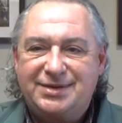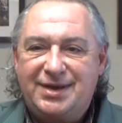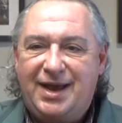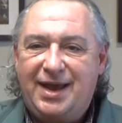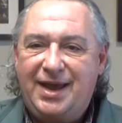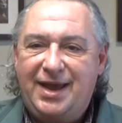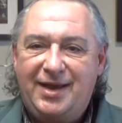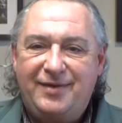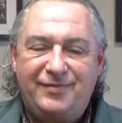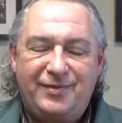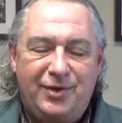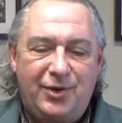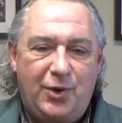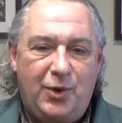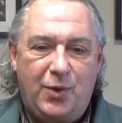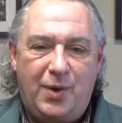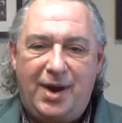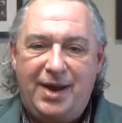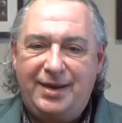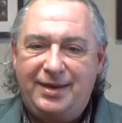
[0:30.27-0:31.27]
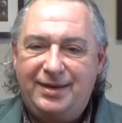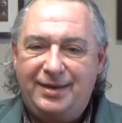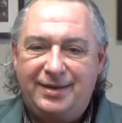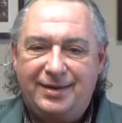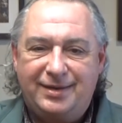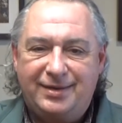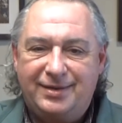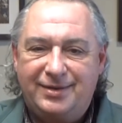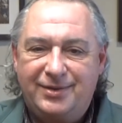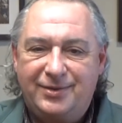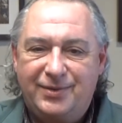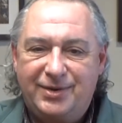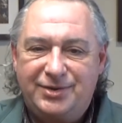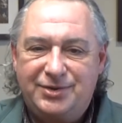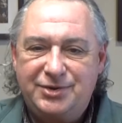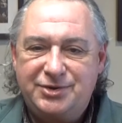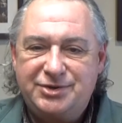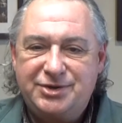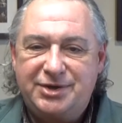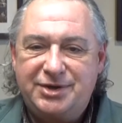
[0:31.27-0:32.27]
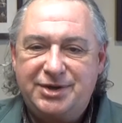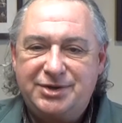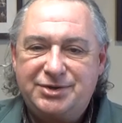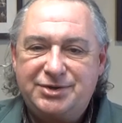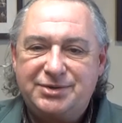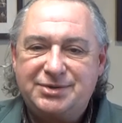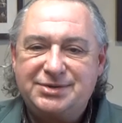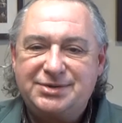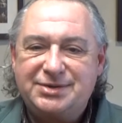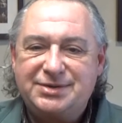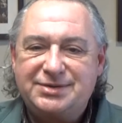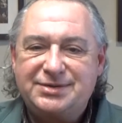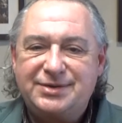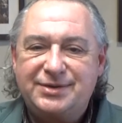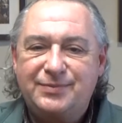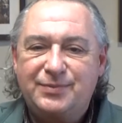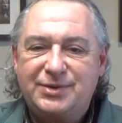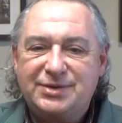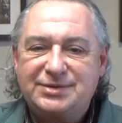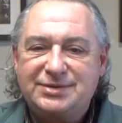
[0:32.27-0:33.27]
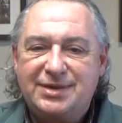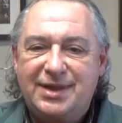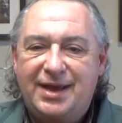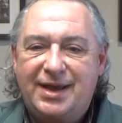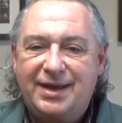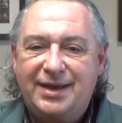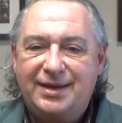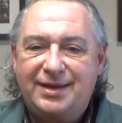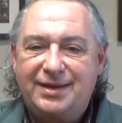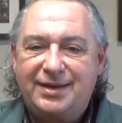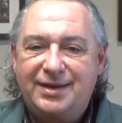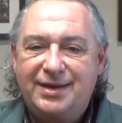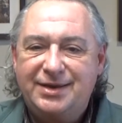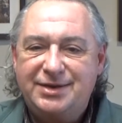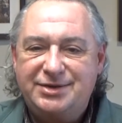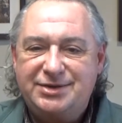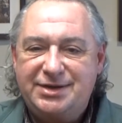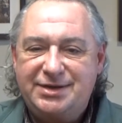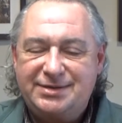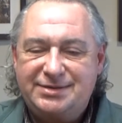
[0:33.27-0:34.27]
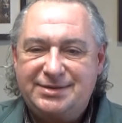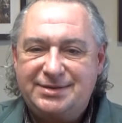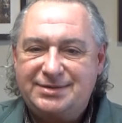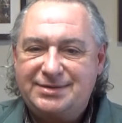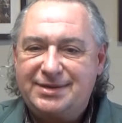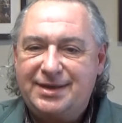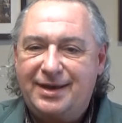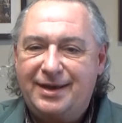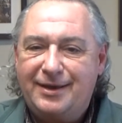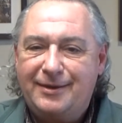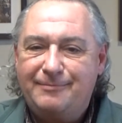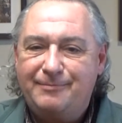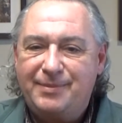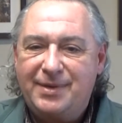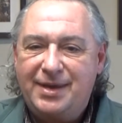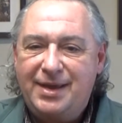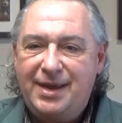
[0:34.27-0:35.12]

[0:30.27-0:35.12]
I have no idea what the judicial system was like in Jesus' time,